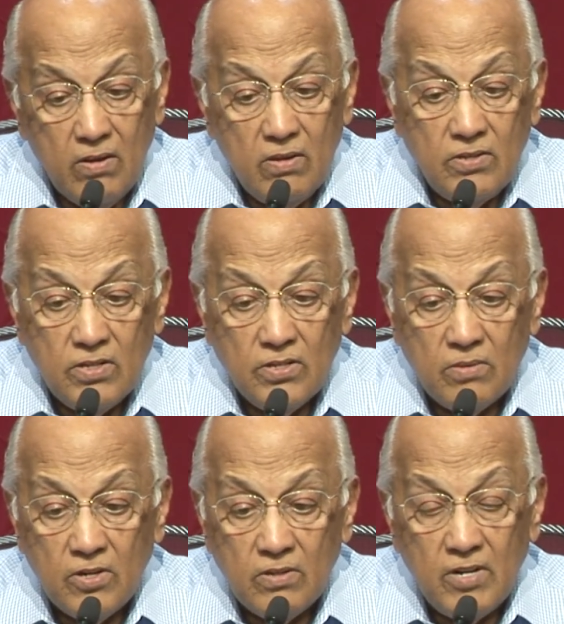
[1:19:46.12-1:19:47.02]
This is the
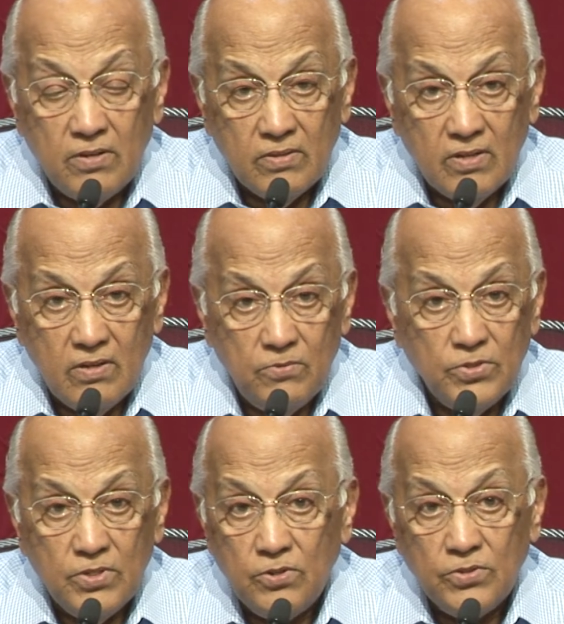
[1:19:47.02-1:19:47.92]
Sermon on the Mount, and
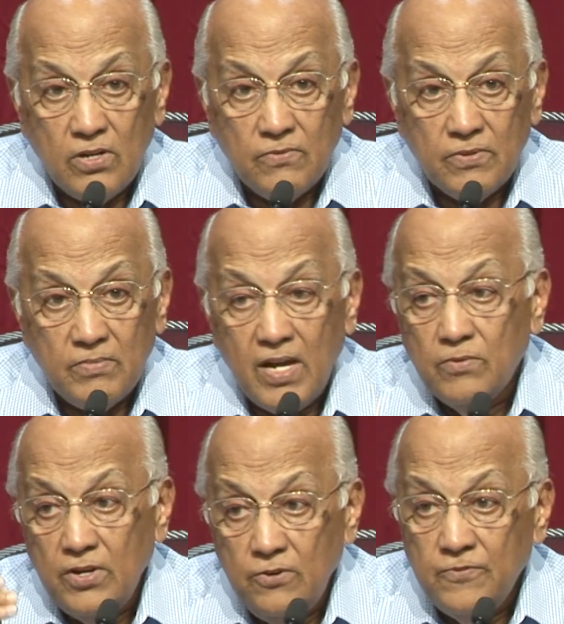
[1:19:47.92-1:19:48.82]
it goes on from there.
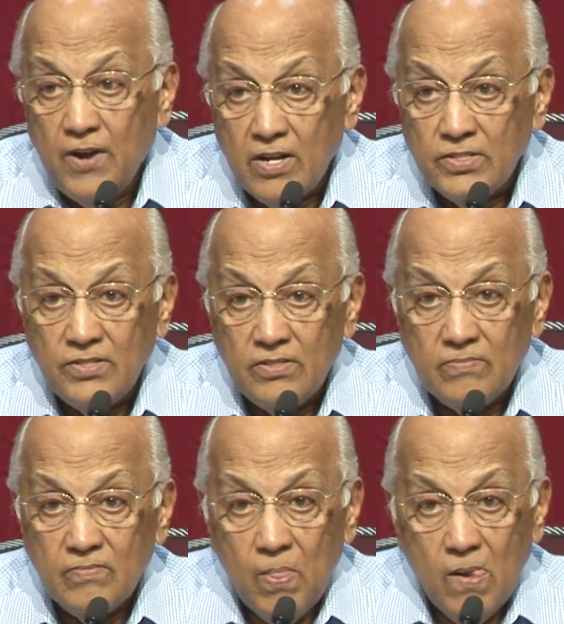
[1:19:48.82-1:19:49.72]
When you fast,
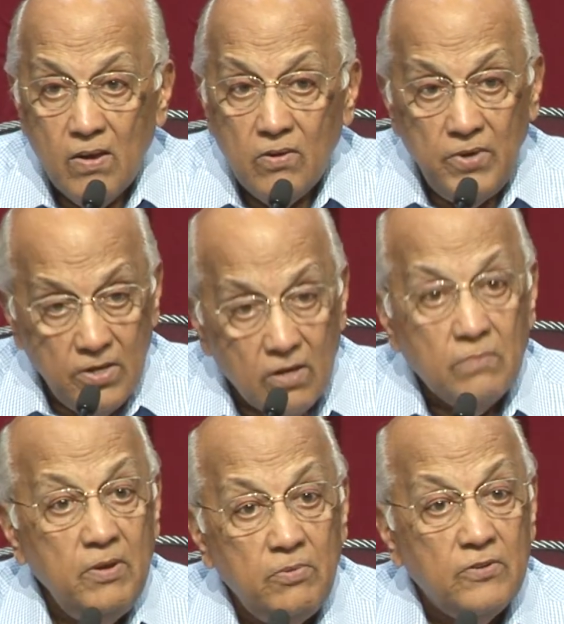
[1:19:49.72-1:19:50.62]
we
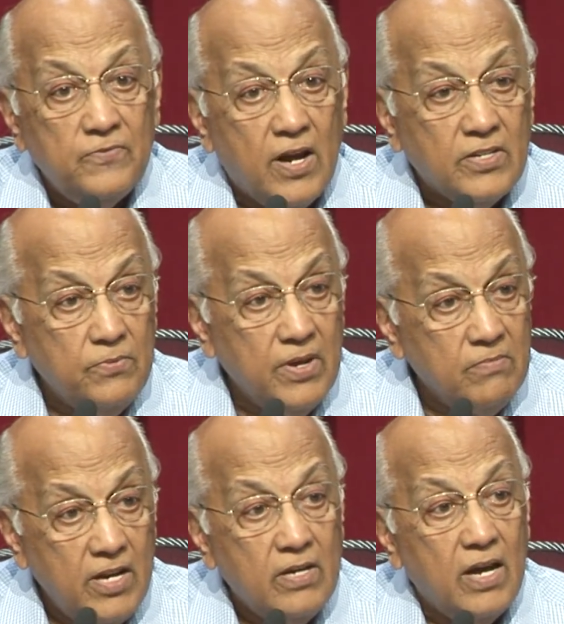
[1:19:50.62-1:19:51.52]
taught people to fast. We had
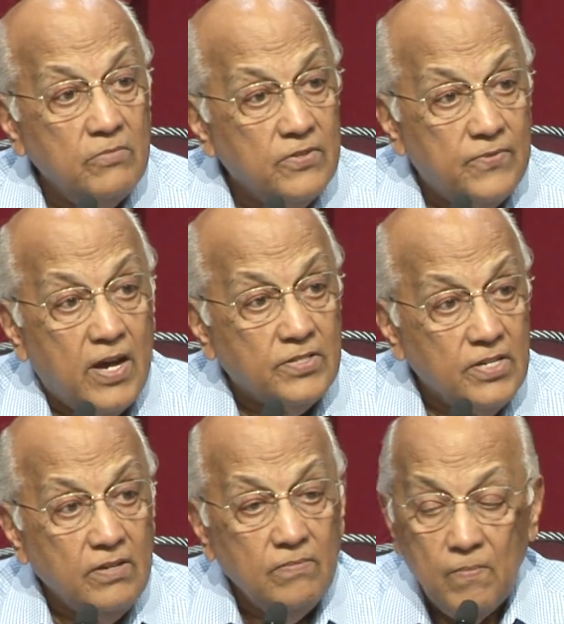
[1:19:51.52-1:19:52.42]
many times of
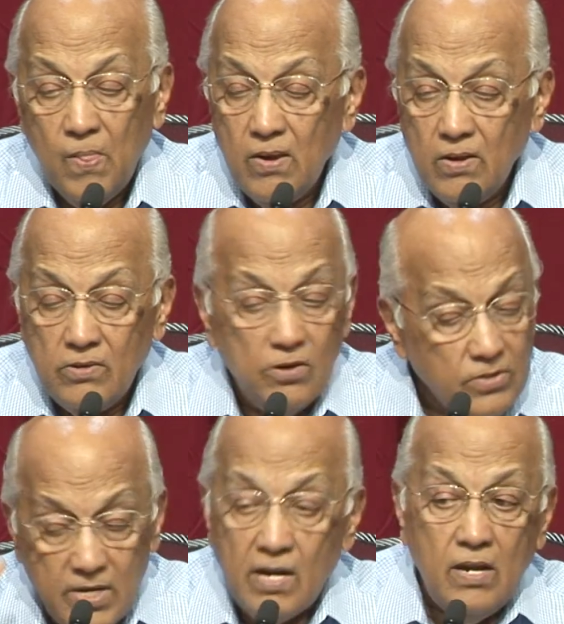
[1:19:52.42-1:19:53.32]
fasting. Don't
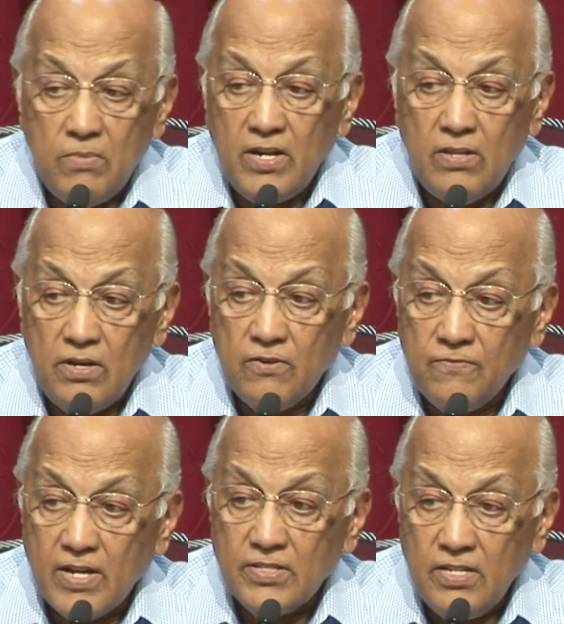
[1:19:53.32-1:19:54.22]
tell anybody that you're
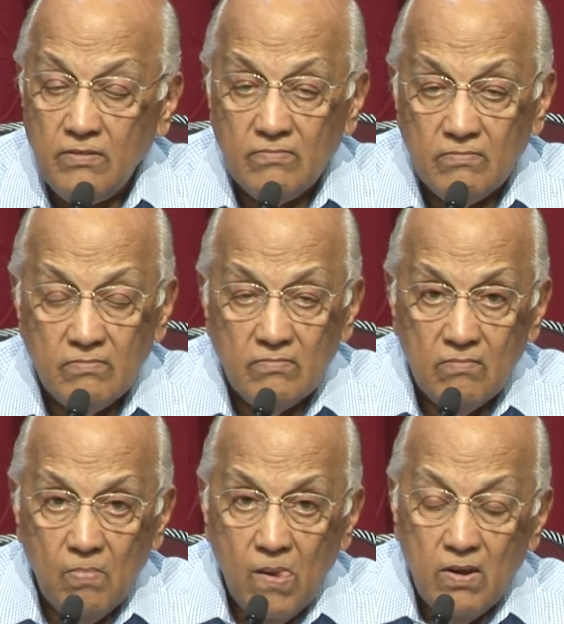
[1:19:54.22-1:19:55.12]
fasting.
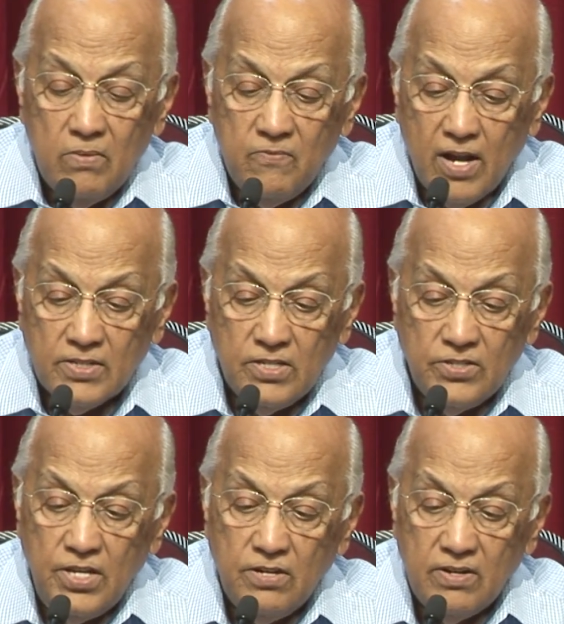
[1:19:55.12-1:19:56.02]
Fast in
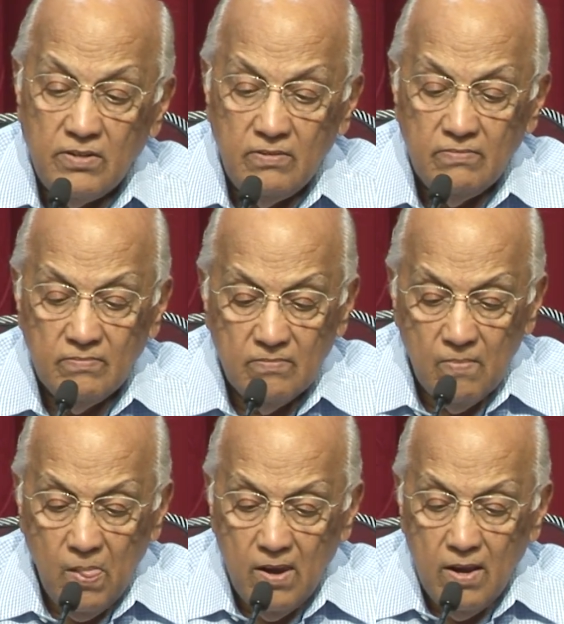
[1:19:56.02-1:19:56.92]
secret
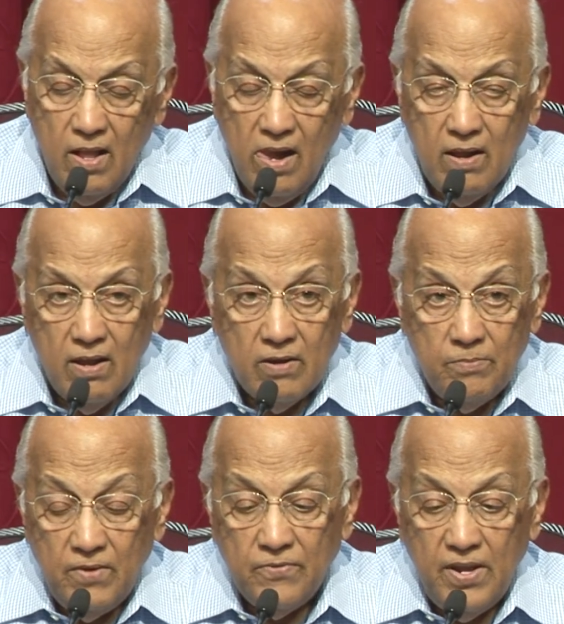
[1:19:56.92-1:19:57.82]
and
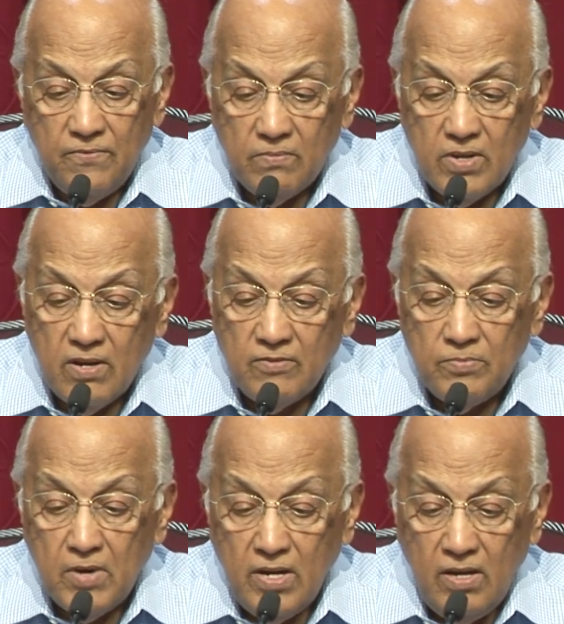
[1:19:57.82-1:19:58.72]
be free from the love of
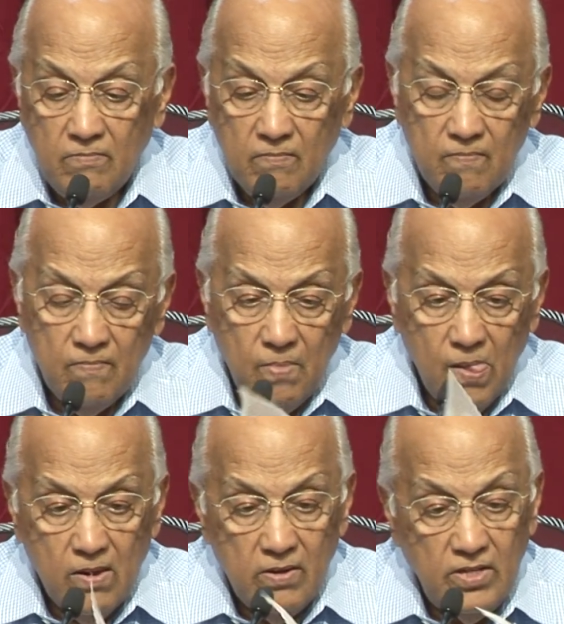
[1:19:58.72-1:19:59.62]
money.
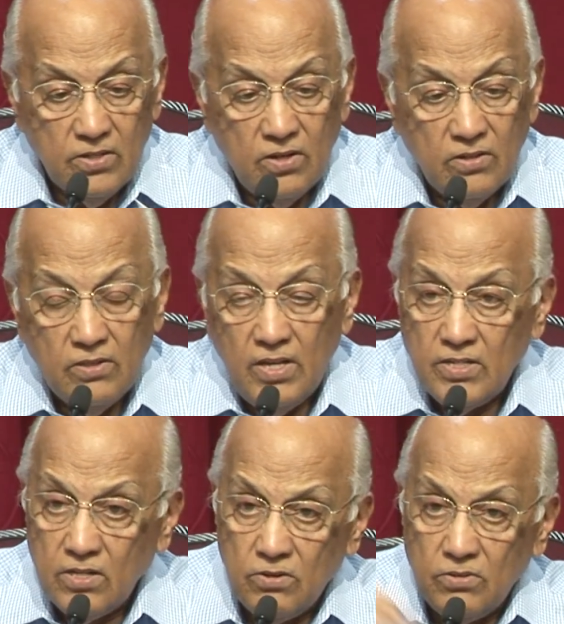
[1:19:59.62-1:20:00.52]
These are all the things.
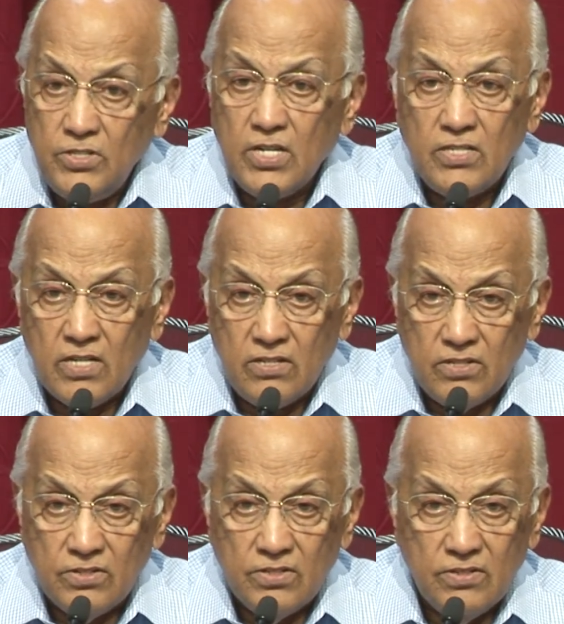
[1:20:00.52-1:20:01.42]
And don't judge
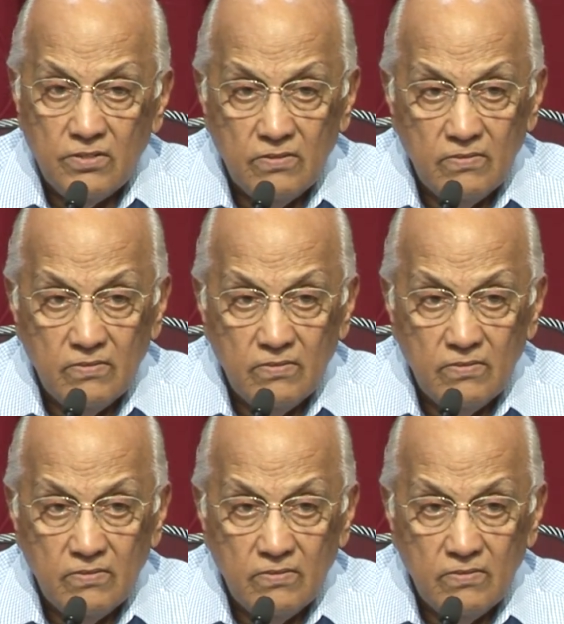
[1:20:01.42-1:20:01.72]
others.